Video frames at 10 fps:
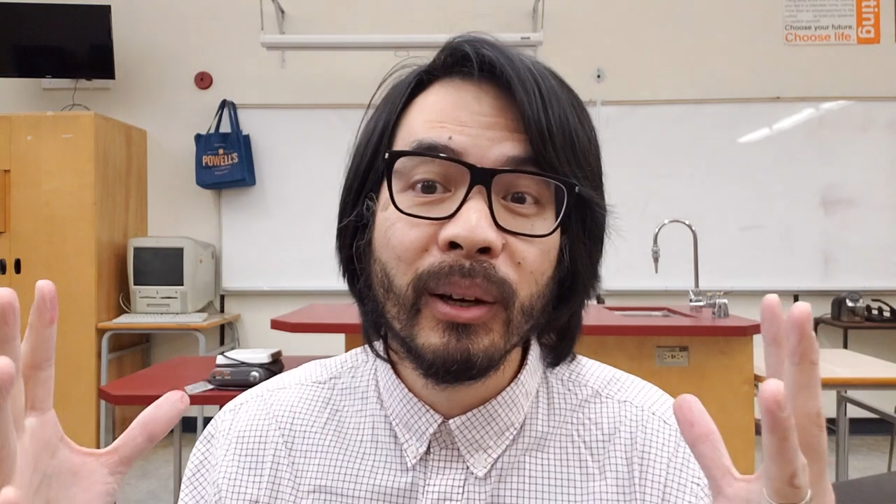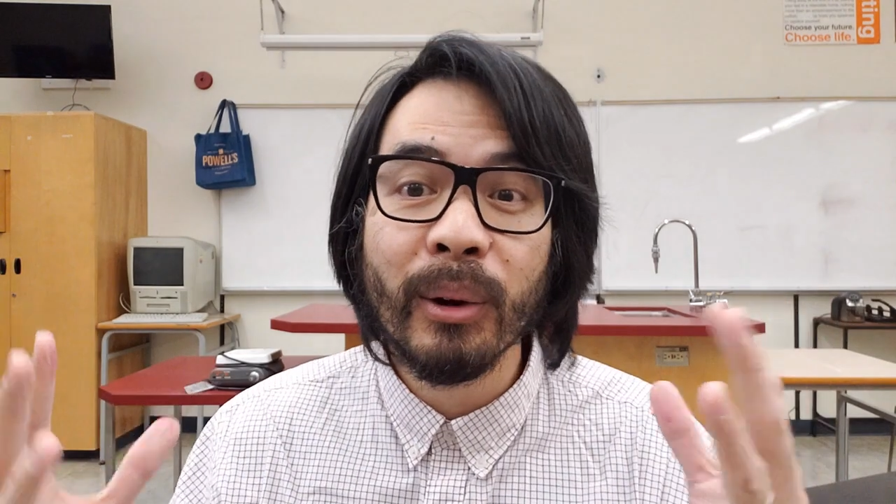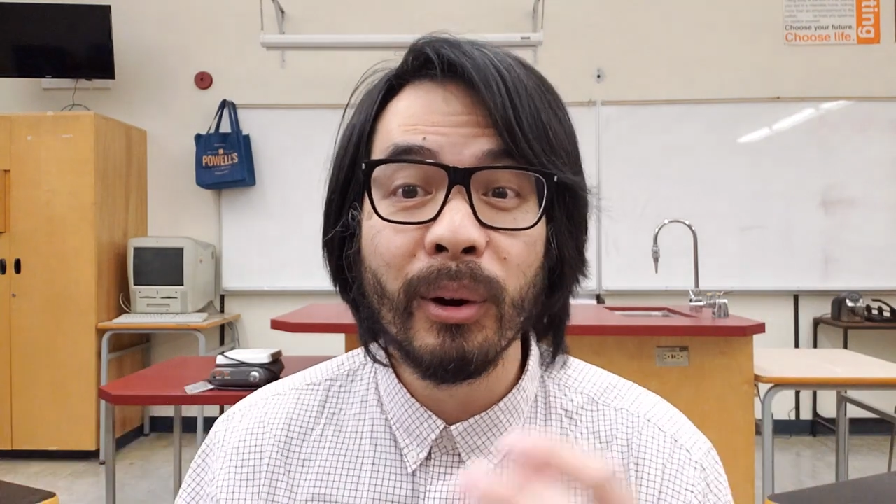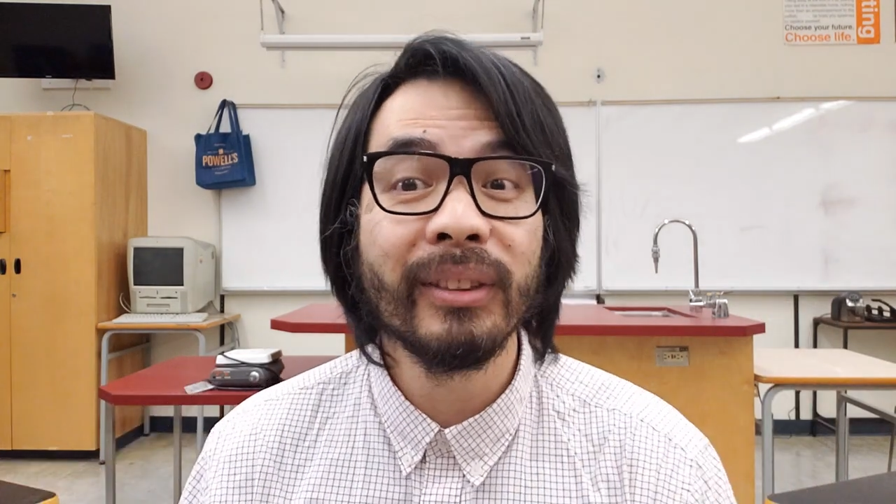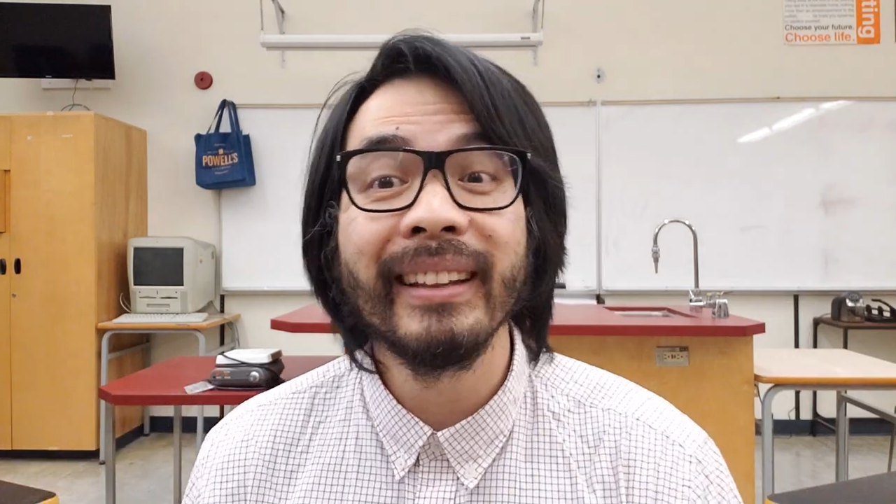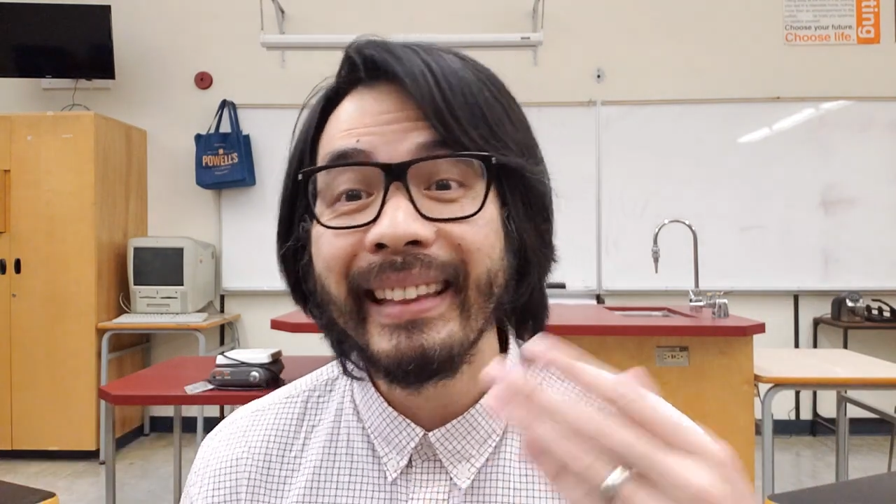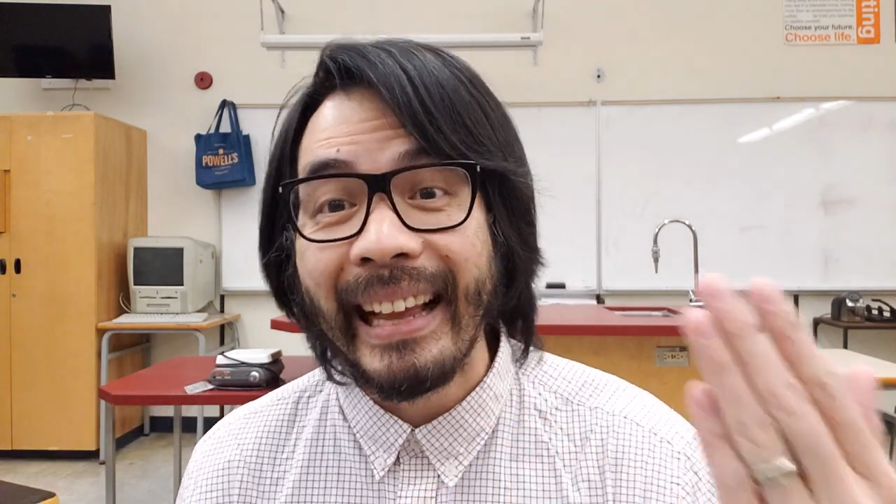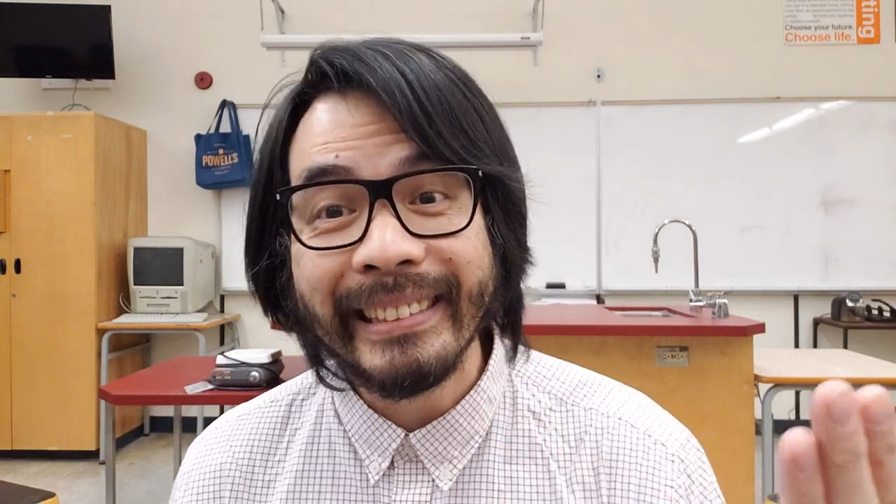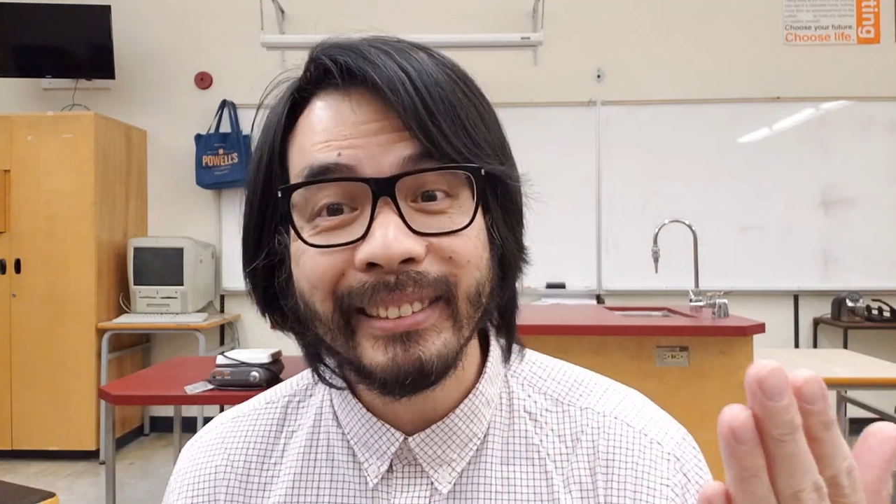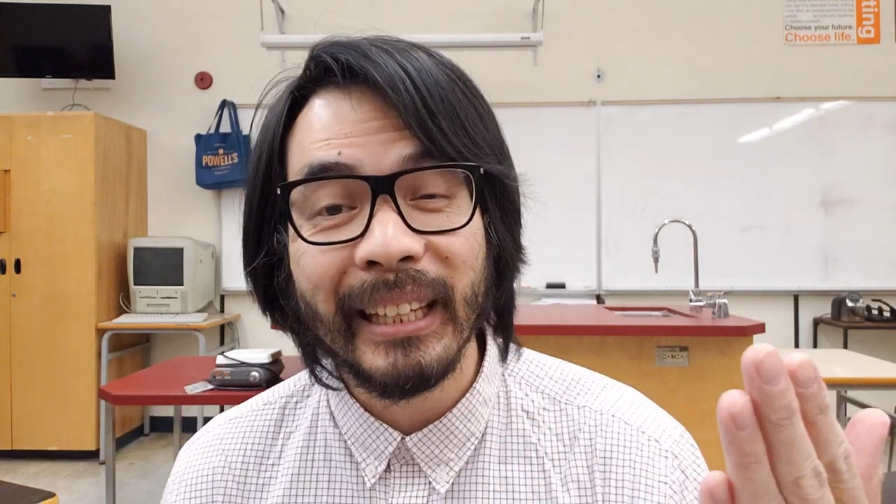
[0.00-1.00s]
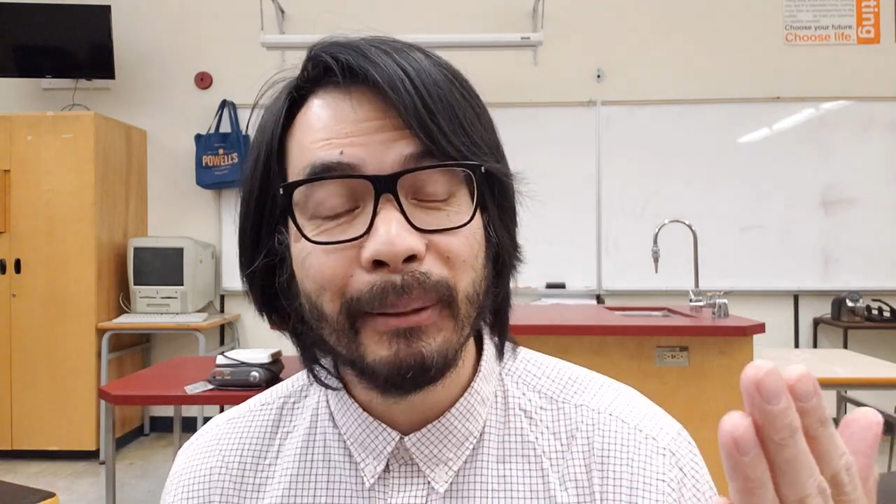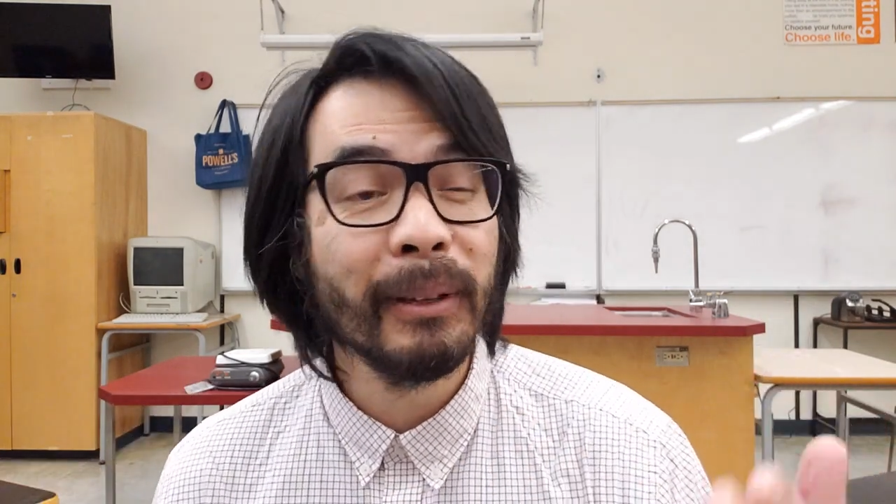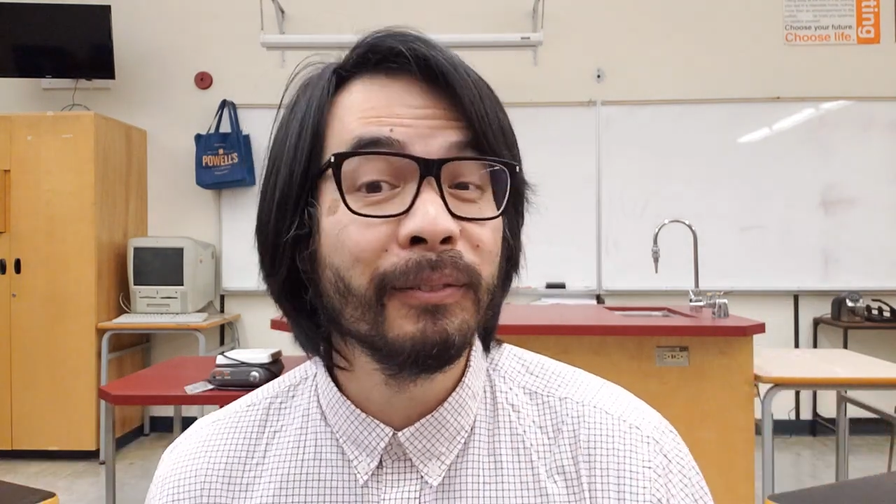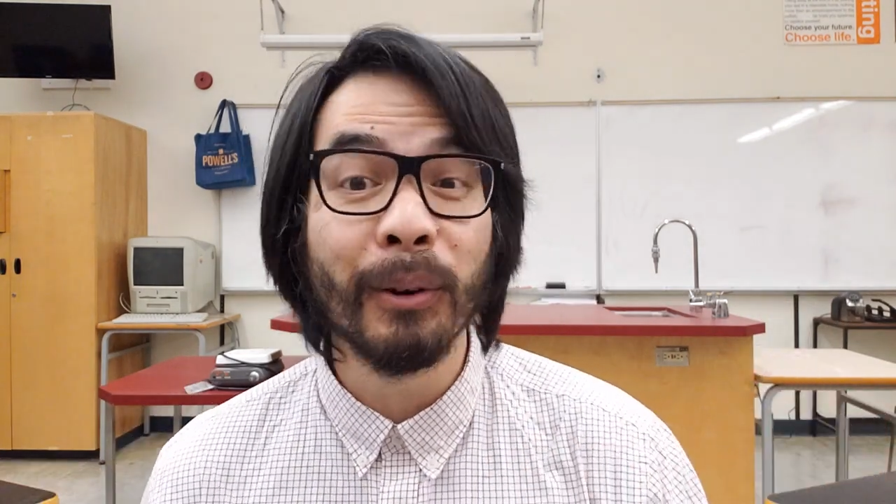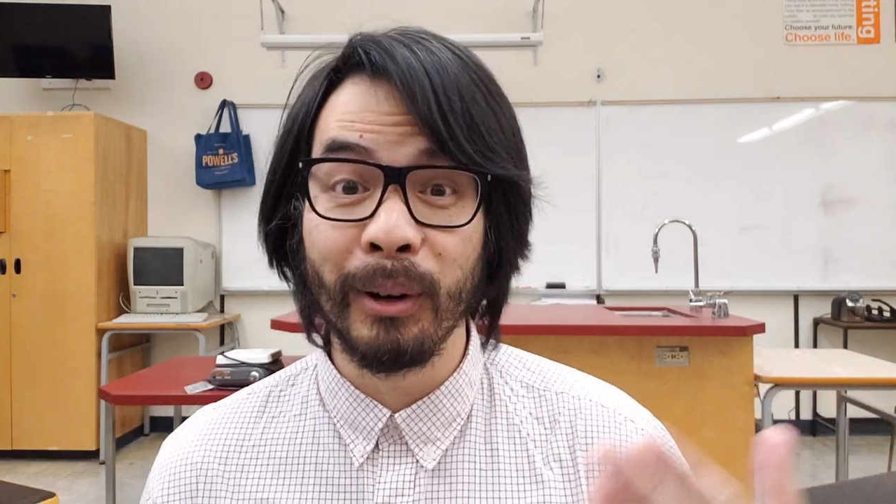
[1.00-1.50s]
or on the last day
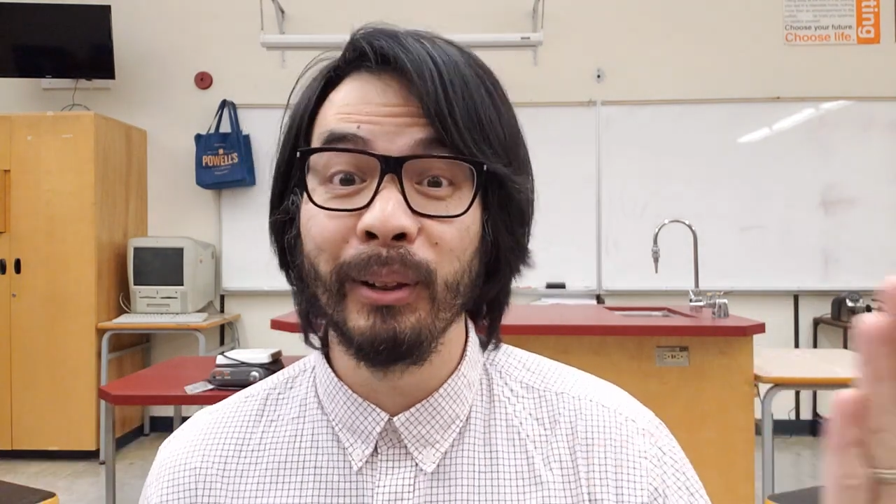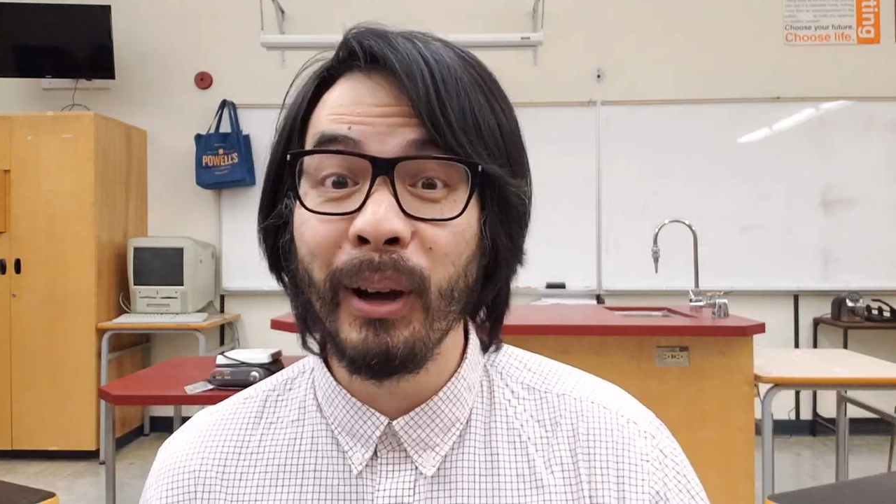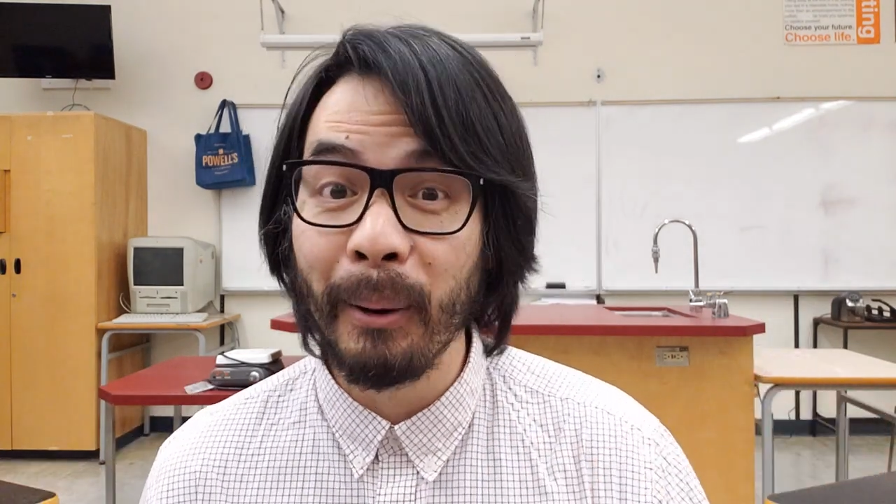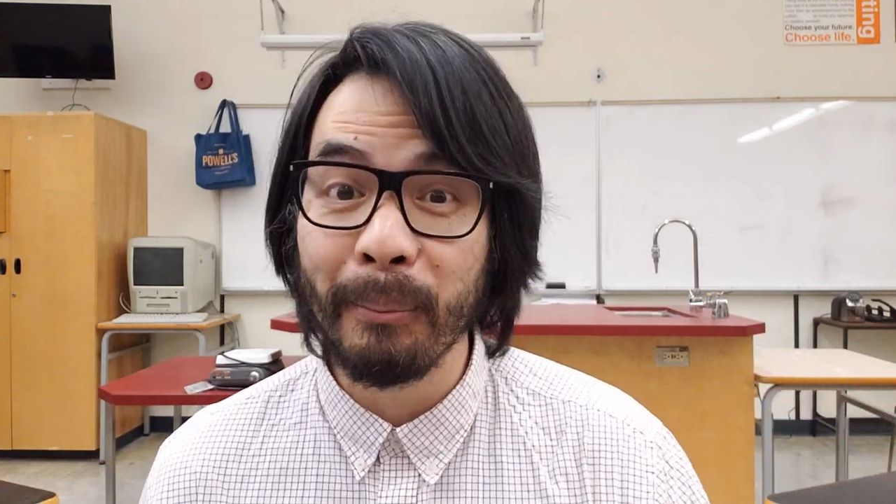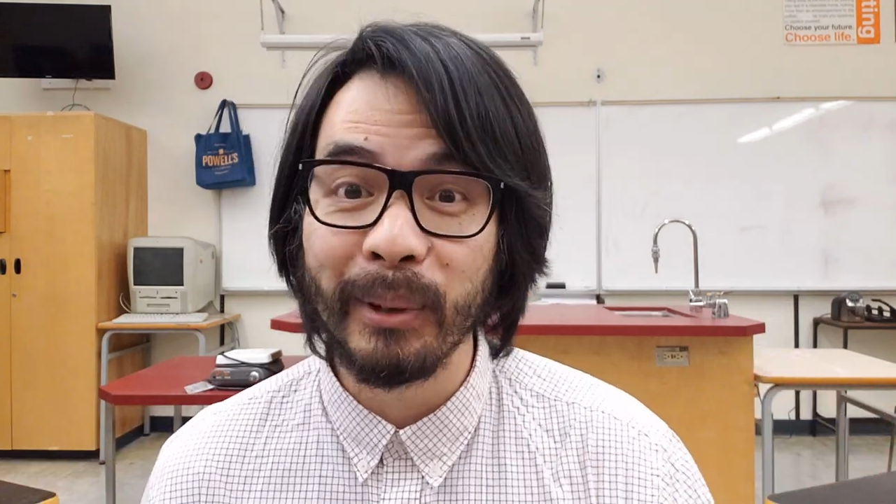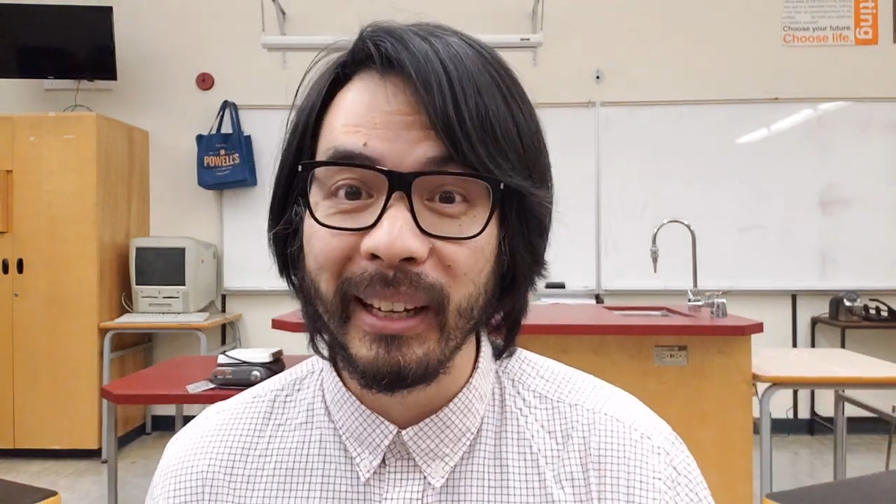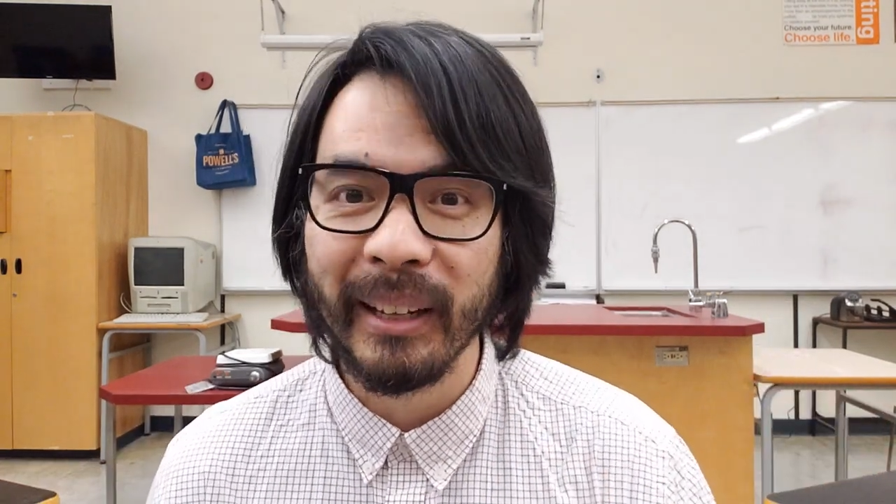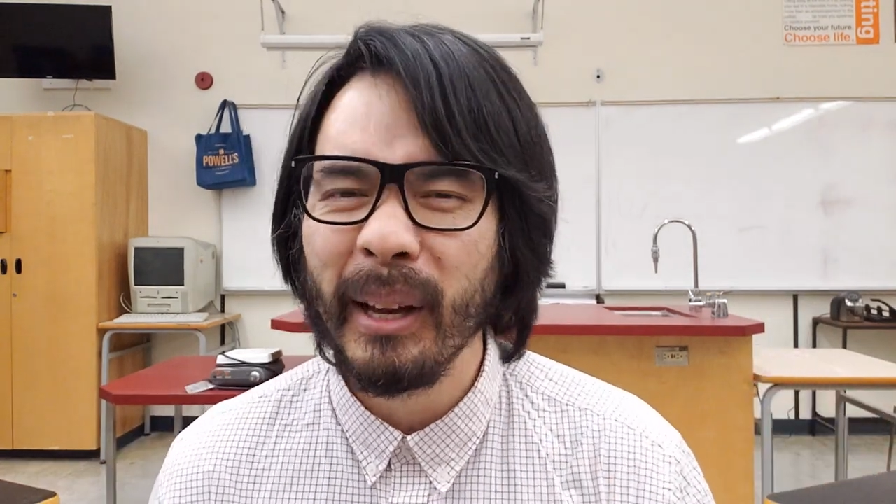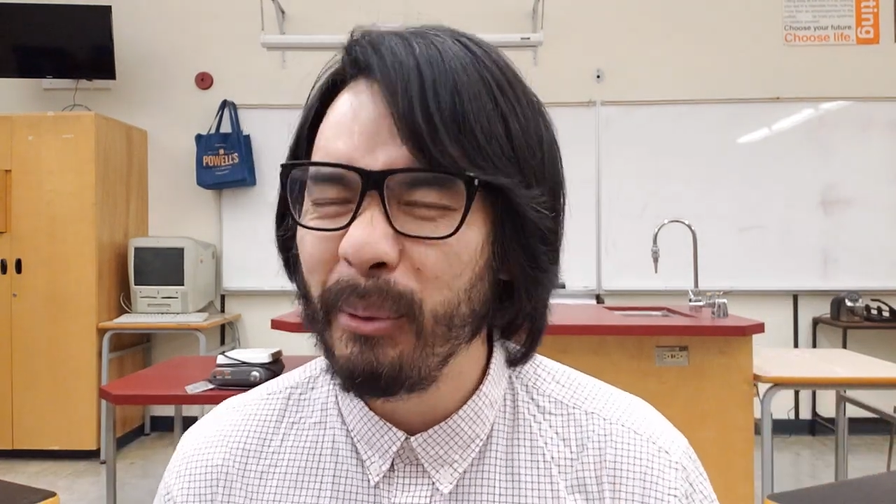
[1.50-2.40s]
before a long break